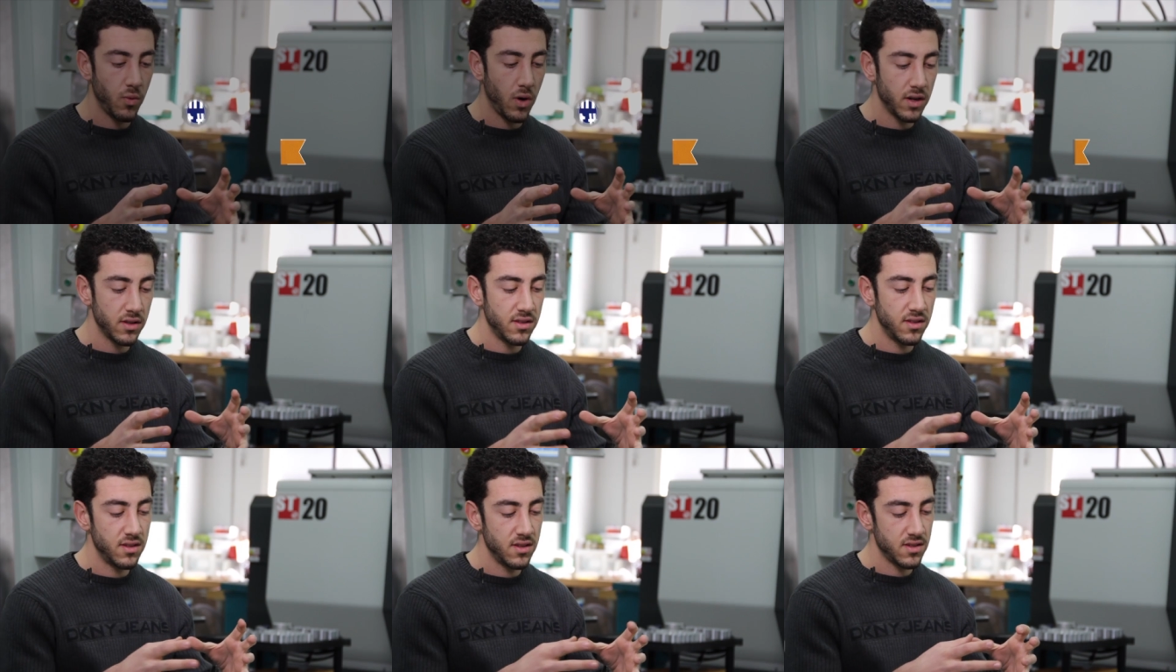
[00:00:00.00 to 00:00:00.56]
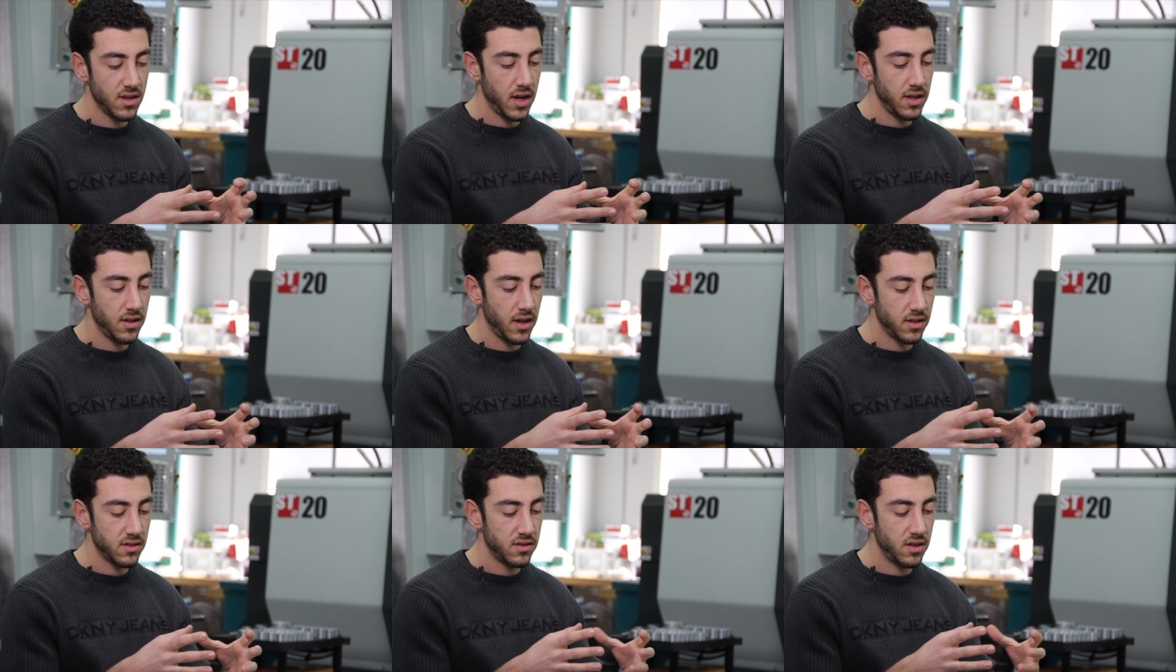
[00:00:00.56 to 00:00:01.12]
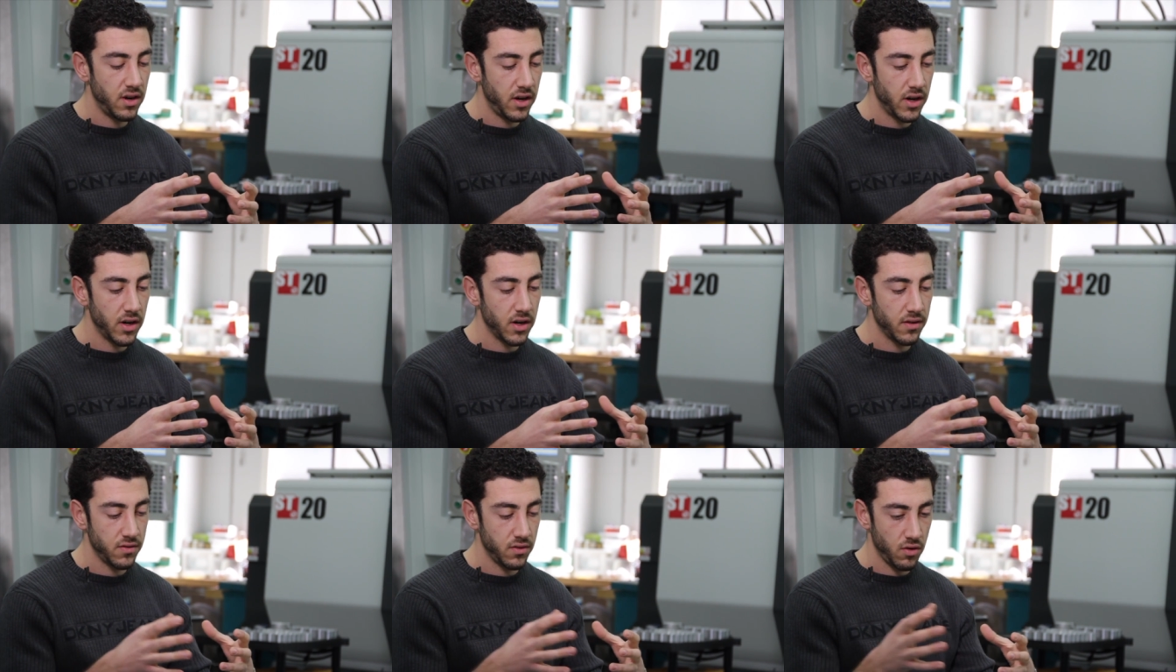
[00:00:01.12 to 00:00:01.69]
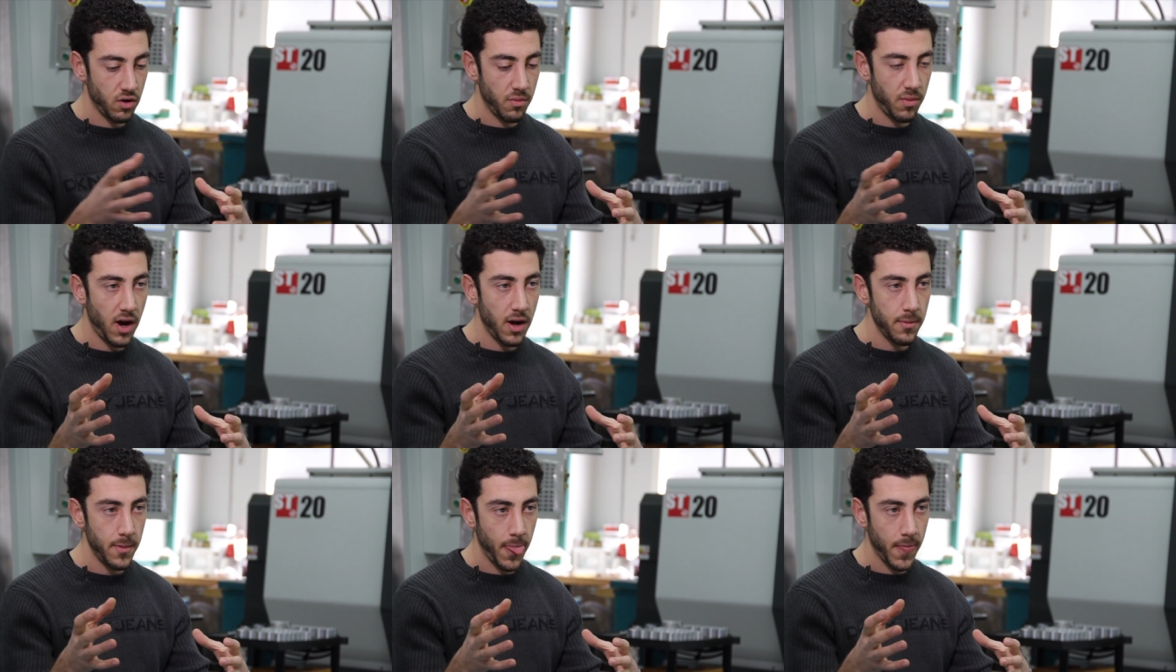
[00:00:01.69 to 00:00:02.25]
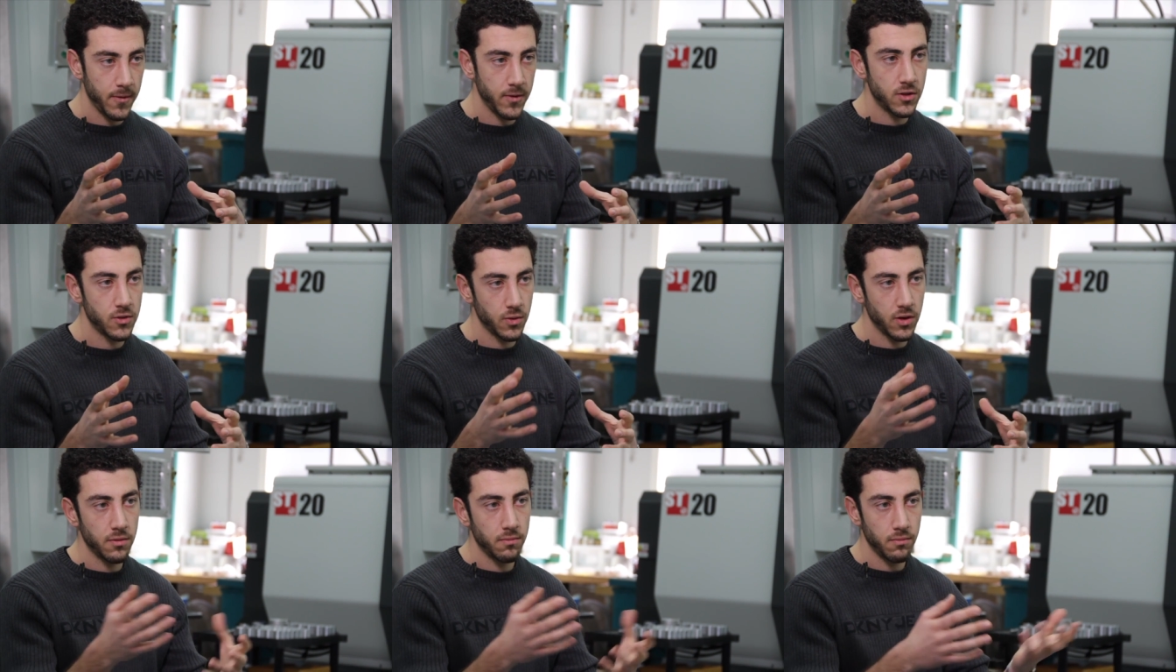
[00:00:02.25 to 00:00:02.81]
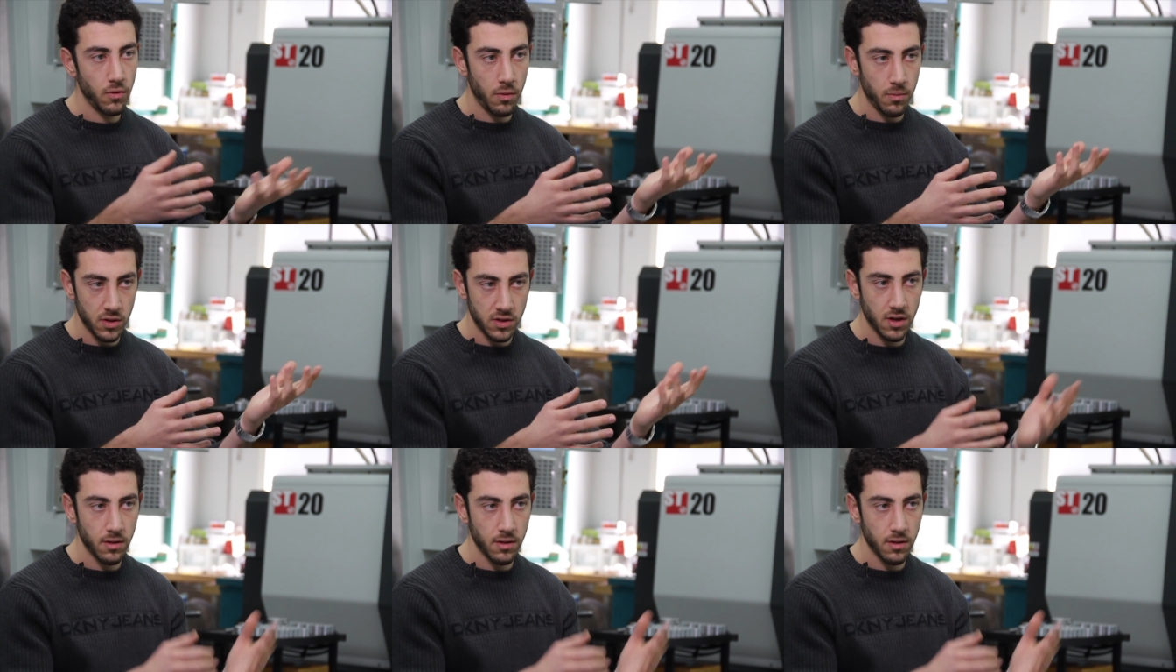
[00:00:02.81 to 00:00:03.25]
wanted to design the exterior of the robot, which we're almost